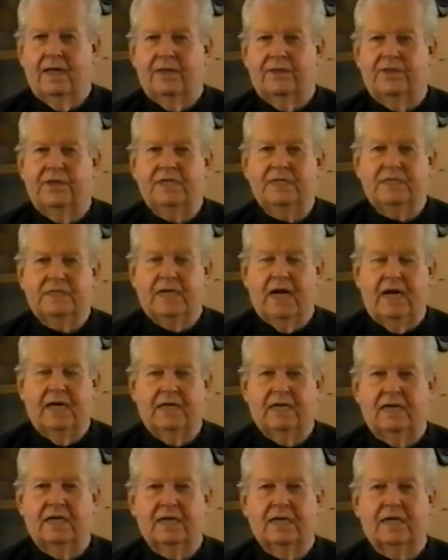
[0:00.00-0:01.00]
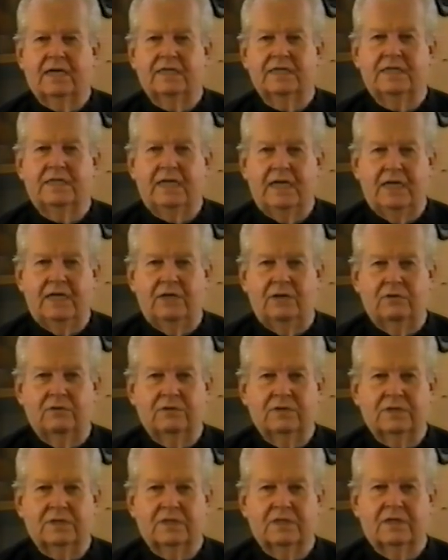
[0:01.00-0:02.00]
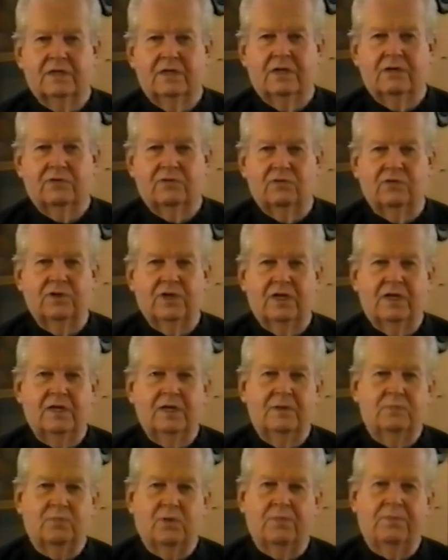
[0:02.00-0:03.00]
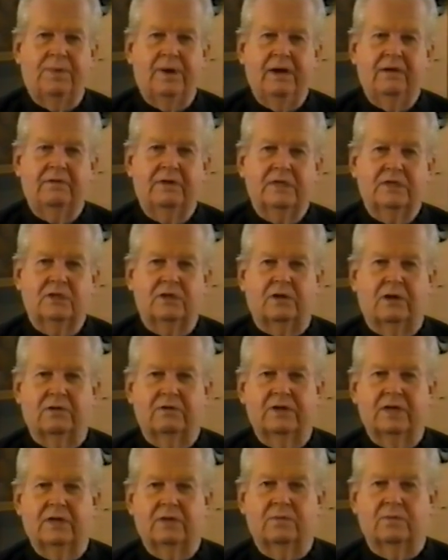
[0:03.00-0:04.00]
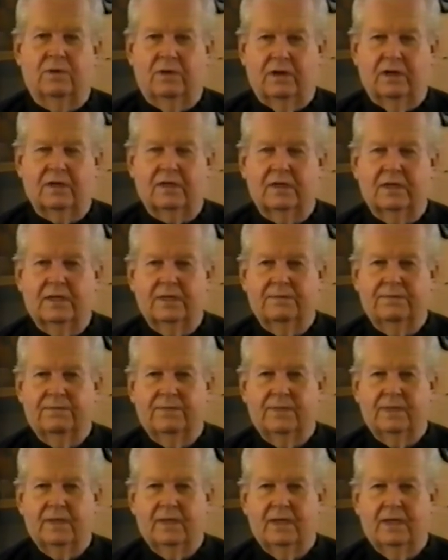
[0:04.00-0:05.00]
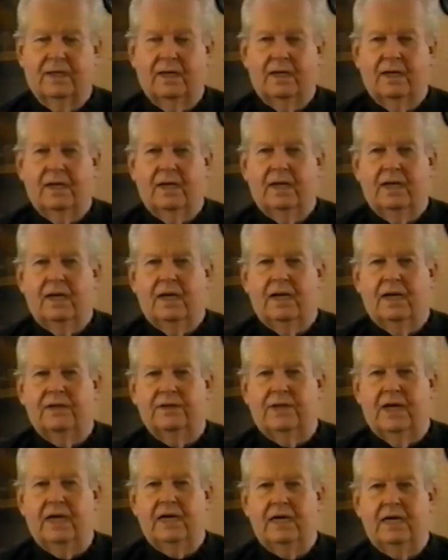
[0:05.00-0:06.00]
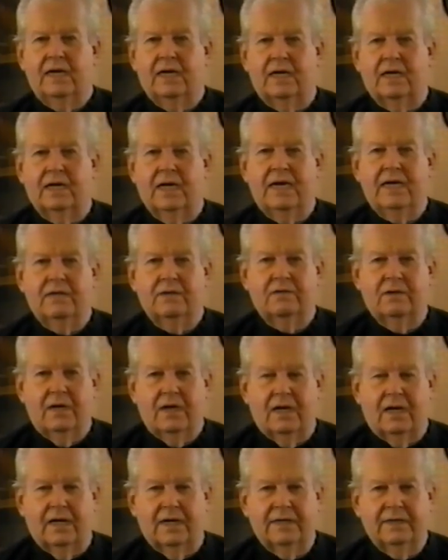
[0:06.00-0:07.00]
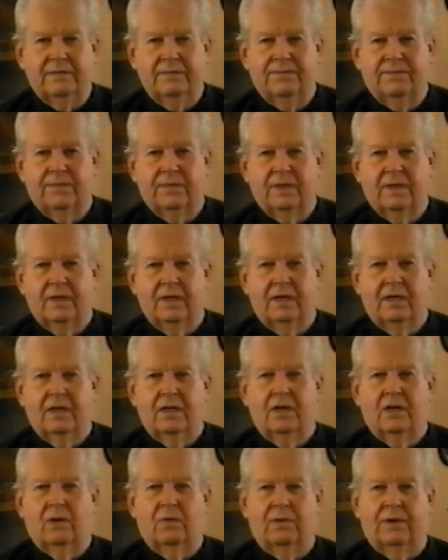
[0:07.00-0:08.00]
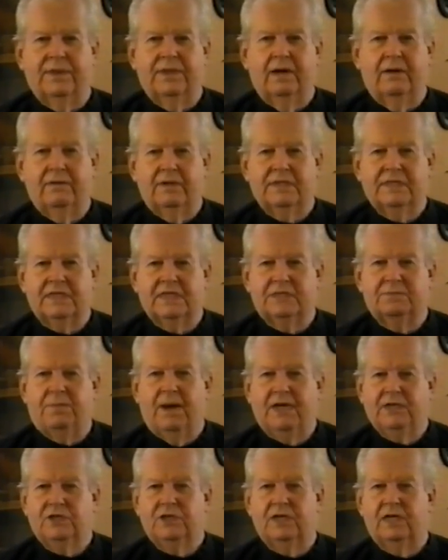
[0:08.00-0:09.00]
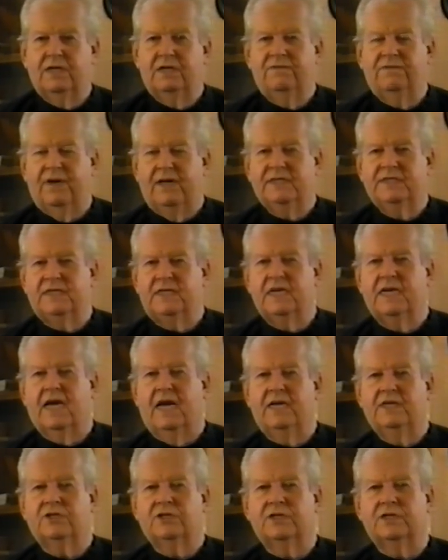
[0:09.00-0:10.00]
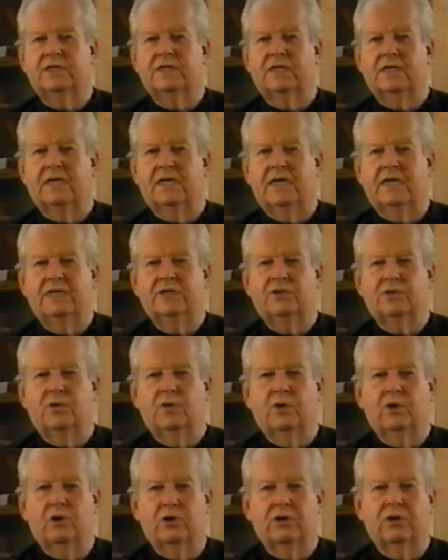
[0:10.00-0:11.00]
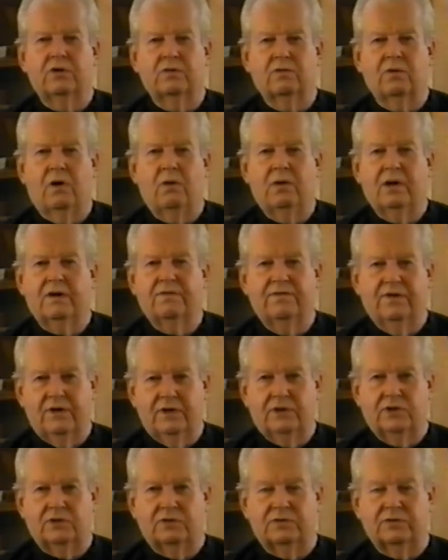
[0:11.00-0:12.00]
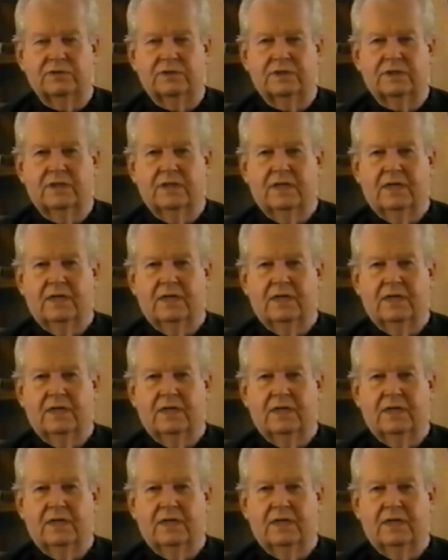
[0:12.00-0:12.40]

This title continues through the preparatory work. Then later on, when there is a special investigation into her heroic virtues,